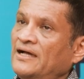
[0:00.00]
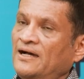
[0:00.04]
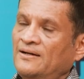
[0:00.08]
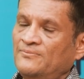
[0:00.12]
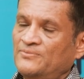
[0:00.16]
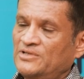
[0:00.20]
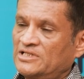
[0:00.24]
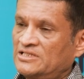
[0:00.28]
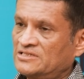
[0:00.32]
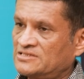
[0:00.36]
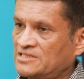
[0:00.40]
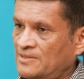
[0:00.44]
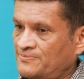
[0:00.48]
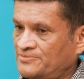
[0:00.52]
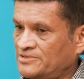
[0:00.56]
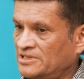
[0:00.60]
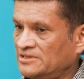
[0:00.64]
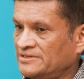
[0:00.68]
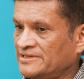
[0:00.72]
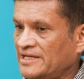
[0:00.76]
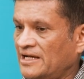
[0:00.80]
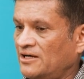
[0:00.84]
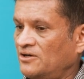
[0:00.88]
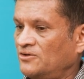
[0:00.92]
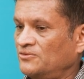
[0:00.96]
Yeah, because up
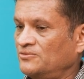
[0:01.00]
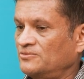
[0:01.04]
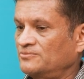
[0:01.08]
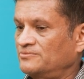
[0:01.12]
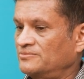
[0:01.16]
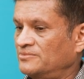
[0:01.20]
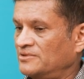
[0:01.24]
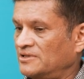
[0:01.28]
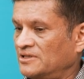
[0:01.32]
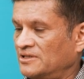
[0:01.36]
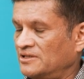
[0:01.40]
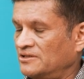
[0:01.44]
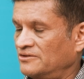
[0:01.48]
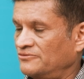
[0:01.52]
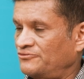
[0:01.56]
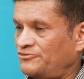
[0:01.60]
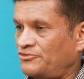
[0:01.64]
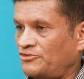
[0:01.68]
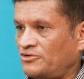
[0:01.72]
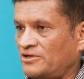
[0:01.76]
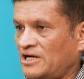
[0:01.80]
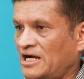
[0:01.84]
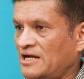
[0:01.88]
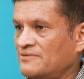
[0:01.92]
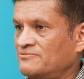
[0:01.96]
till now,
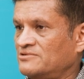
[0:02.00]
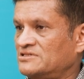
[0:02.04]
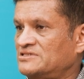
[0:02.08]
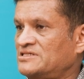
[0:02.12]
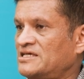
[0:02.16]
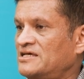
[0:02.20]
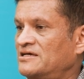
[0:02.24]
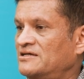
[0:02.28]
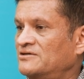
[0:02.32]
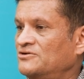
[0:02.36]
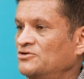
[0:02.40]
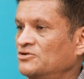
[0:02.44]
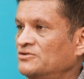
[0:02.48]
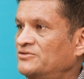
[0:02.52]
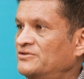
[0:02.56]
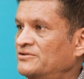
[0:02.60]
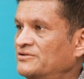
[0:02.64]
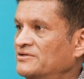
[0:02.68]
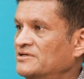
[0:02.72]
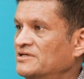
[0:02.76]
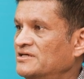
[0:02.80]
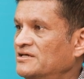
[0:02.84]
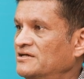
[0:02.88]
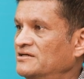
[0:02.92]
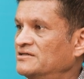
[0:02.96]
for I would say a good
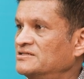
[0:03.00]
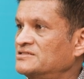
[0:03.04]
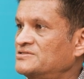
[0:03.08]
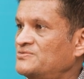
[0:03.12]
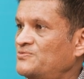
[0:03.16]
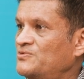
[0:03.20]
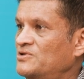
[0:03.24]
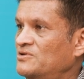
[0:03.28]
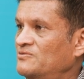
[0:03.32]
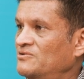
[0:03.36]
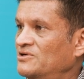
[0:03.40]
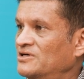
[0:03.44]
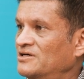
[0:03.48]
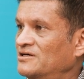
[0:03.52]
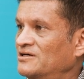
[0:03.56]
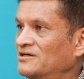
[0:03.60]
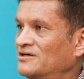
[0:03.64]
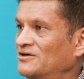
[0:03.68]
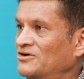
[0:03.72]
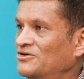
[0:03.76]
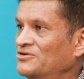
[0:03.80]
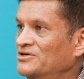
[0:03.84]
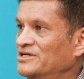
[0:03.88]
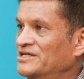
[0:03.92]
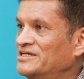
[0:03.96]
3 years, we were
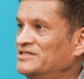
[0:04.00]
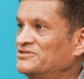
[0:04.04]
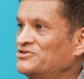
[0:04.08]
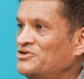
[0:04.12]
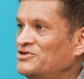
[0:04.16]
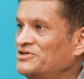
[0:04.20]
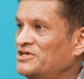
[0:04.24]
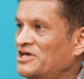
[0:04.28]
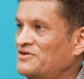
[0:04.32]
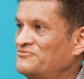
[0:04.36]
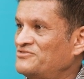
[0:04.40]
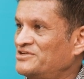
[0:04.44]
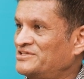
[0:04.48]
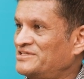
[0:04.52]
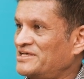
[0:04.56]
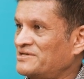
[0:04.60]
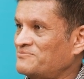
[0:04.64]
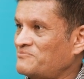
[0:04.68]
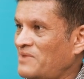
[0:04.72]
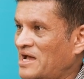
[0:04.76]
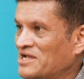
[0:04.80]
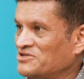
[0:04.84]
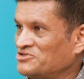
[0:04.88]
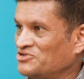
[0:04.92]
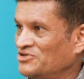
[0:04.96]
only doing everything
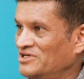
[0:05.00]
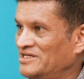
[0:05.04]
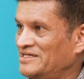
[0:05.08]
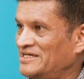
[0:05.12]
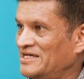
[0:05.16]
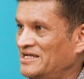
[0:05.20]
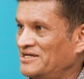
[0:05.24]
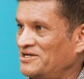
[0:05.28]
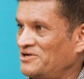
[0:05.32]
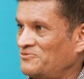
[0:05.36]
manually, and